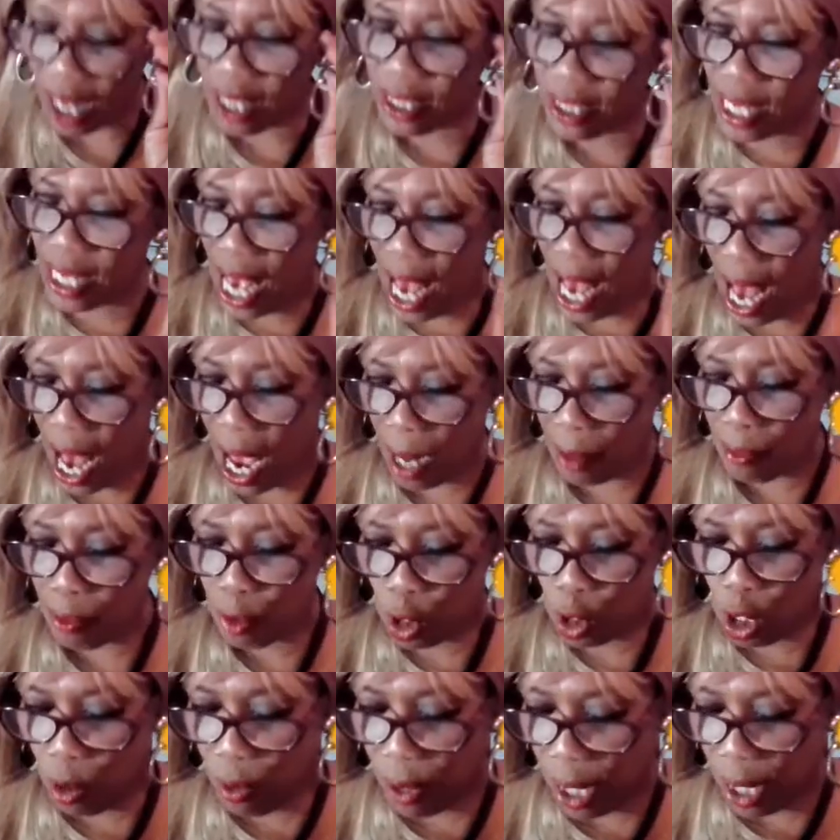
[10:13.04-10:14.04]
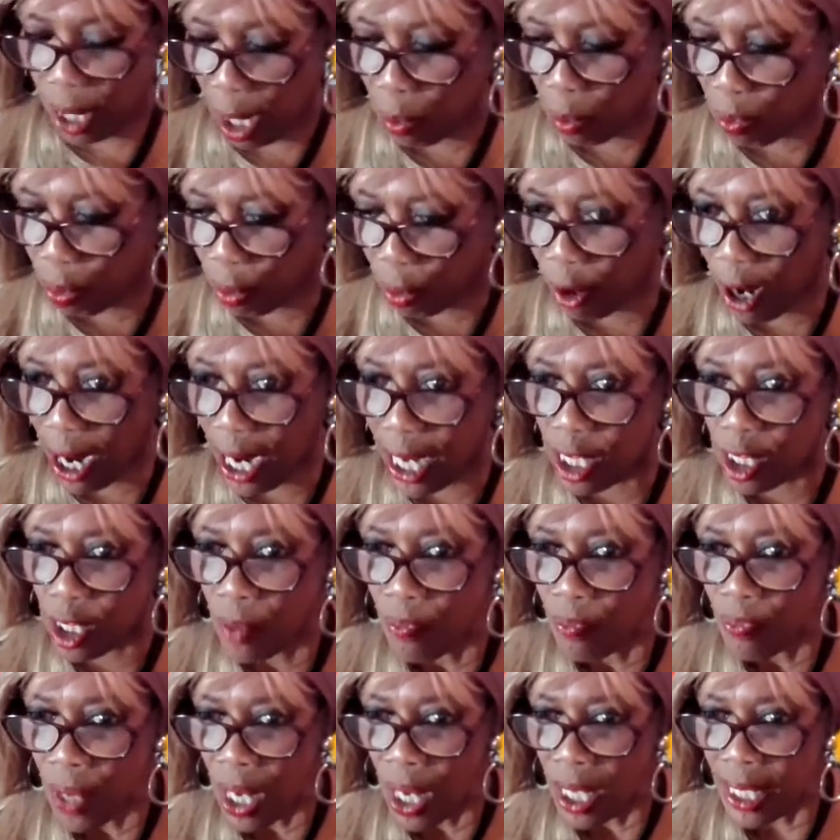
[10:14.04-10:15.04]
a time to
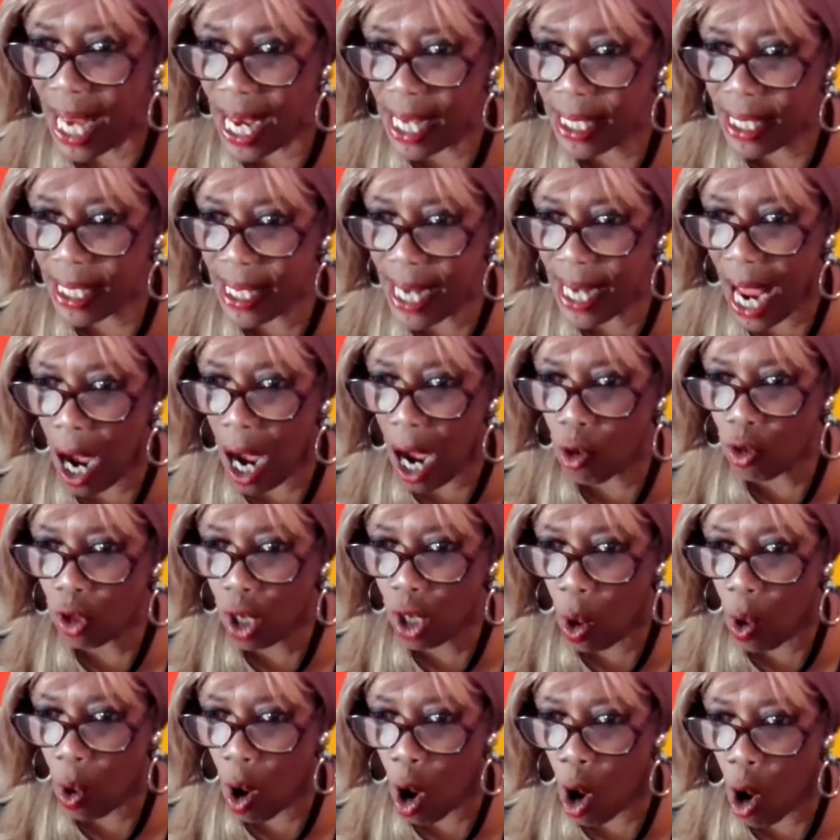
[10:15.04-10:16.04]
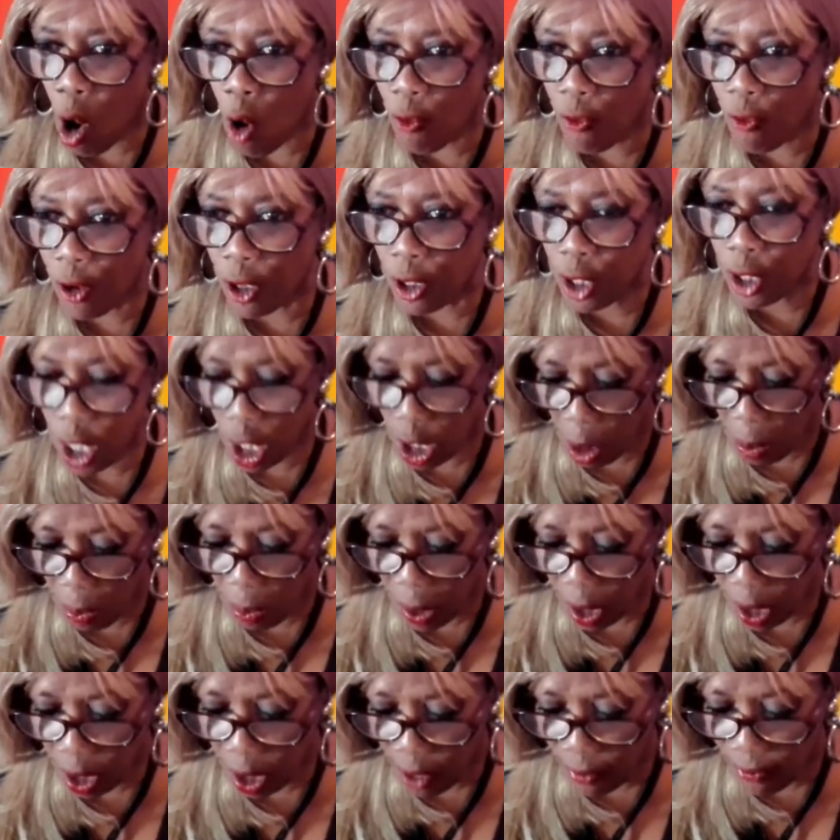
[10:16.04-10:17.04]
embrace. Let's now go over to the
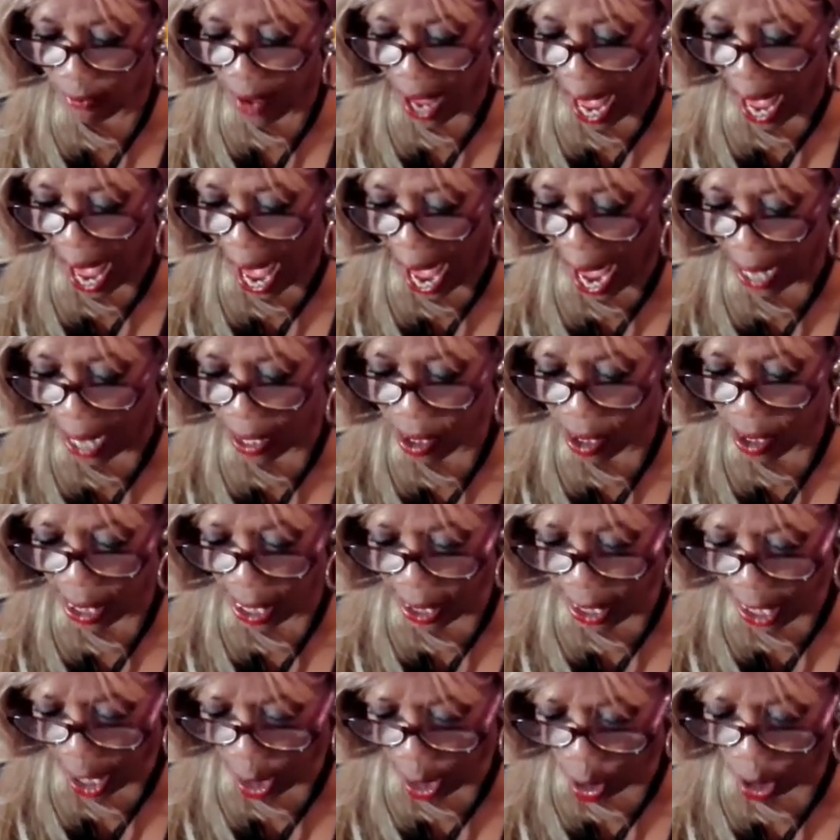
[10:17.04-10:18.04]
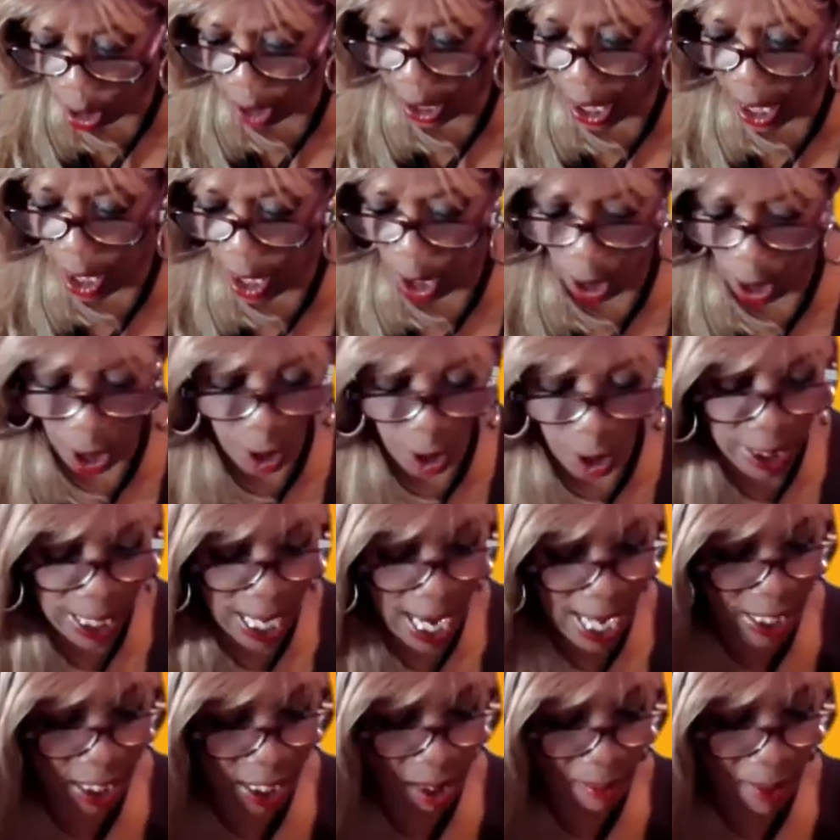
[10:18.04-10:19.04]
book of Acts. Let's take a look in the New
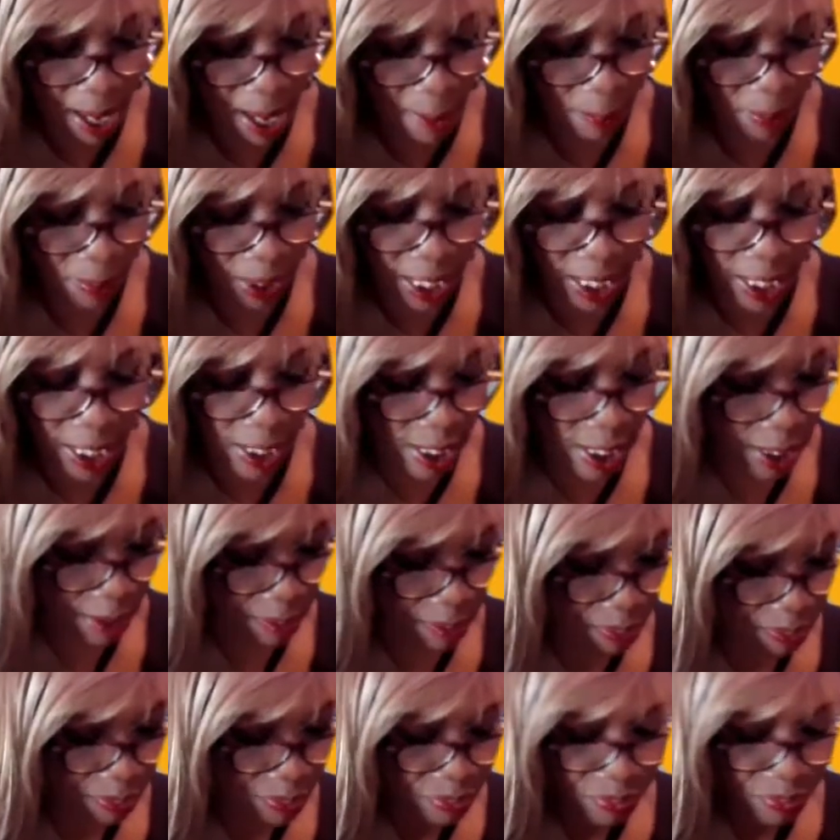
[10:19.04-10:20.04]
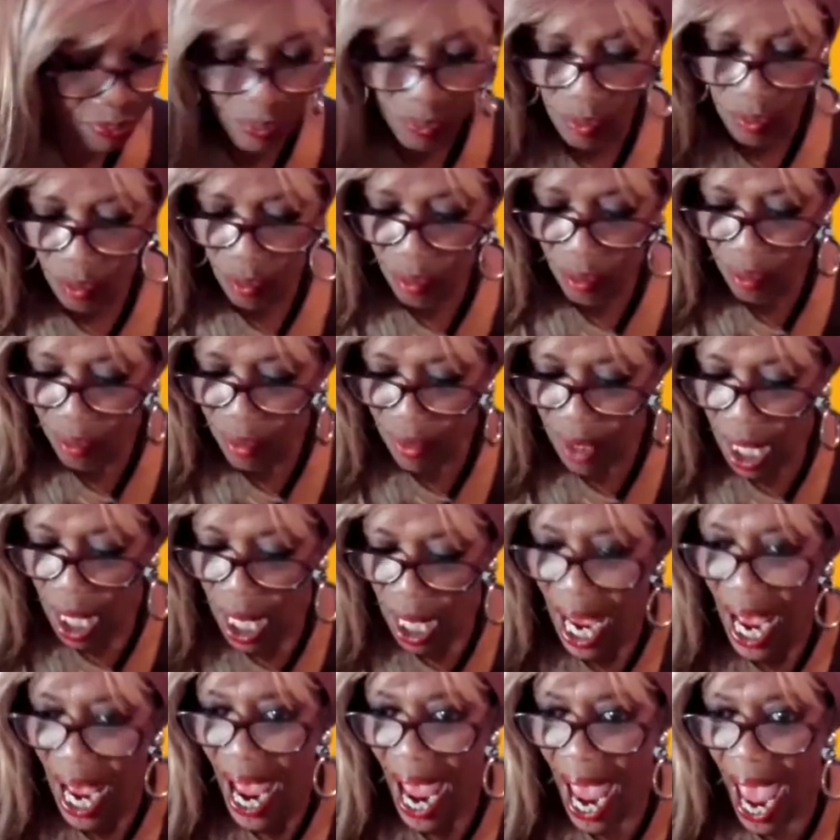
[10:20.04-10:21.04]
Testament, please.
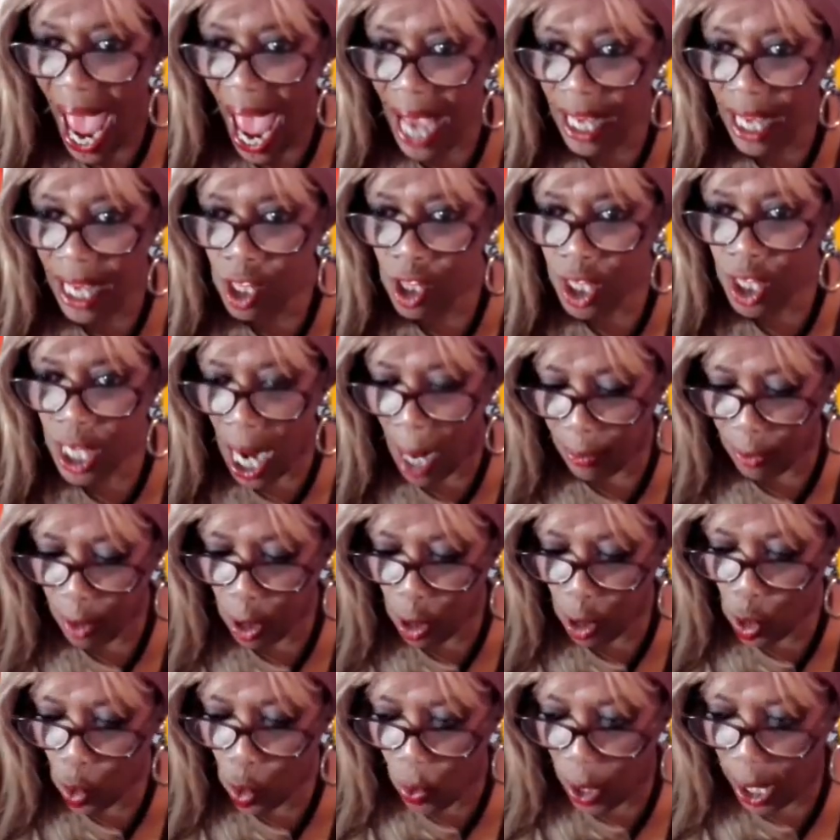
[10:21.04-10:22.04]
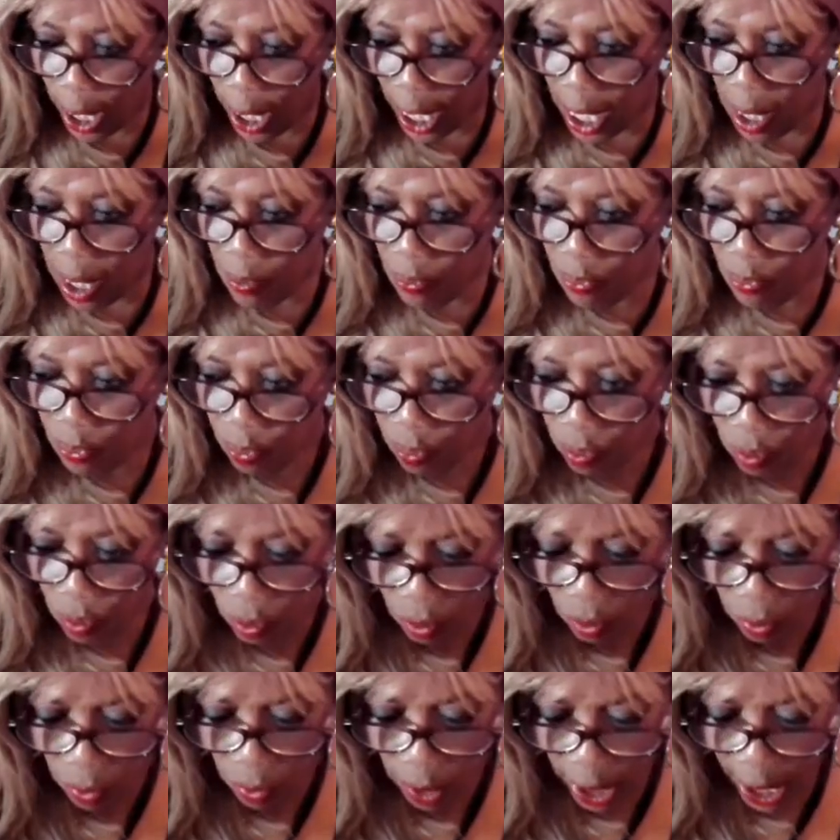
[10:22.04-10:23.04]
Acts chapter 20,
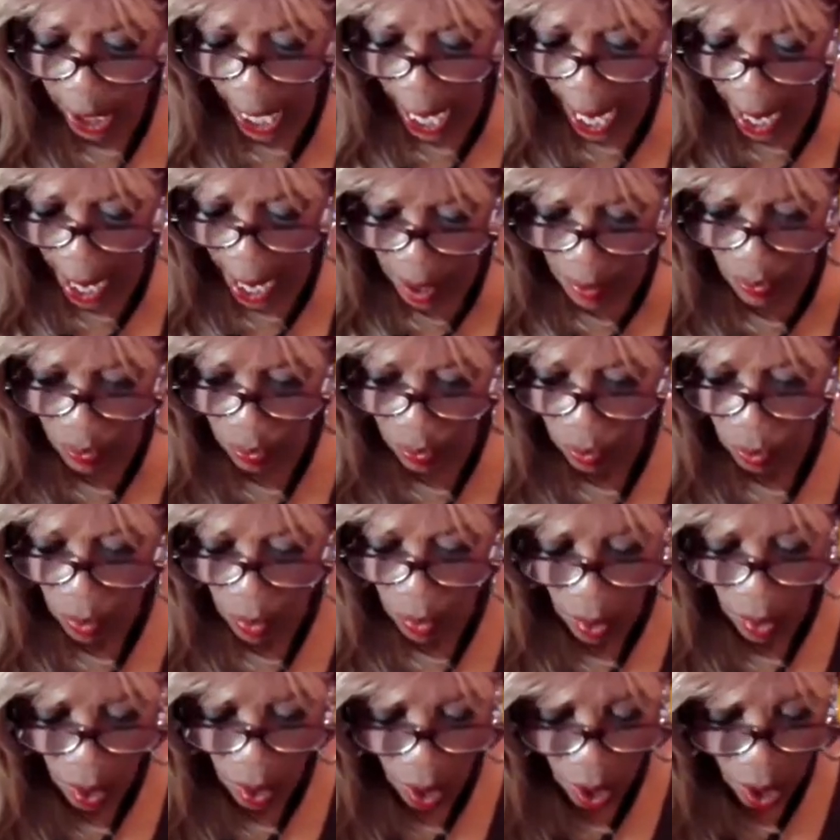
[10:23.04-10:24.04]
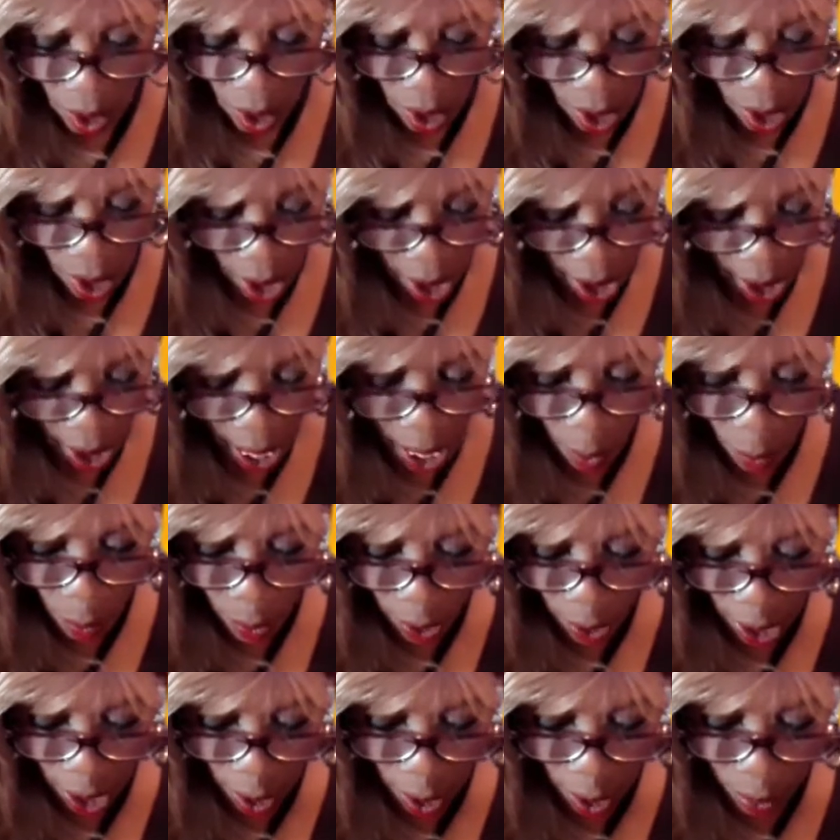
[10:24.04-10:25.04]
okay?
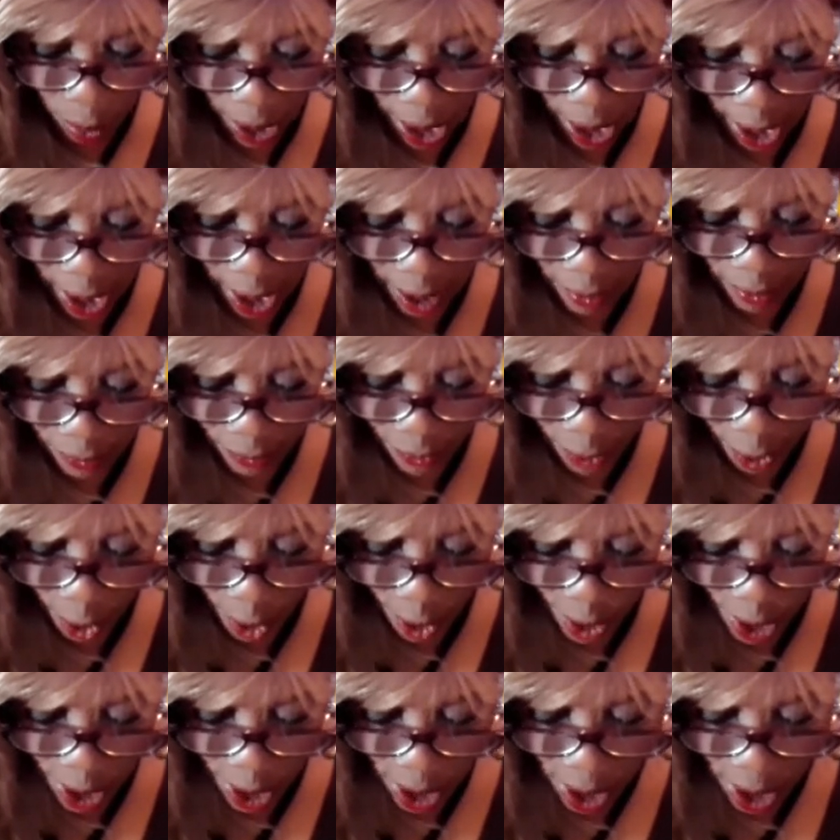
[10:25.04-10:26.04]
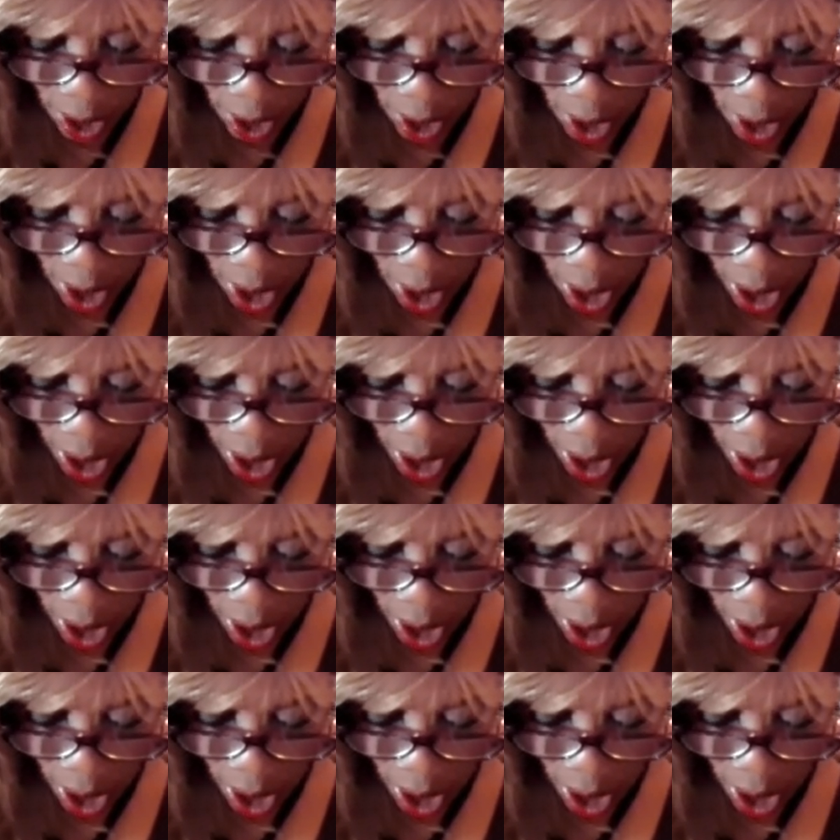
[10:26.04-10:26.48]
And we're going to read verse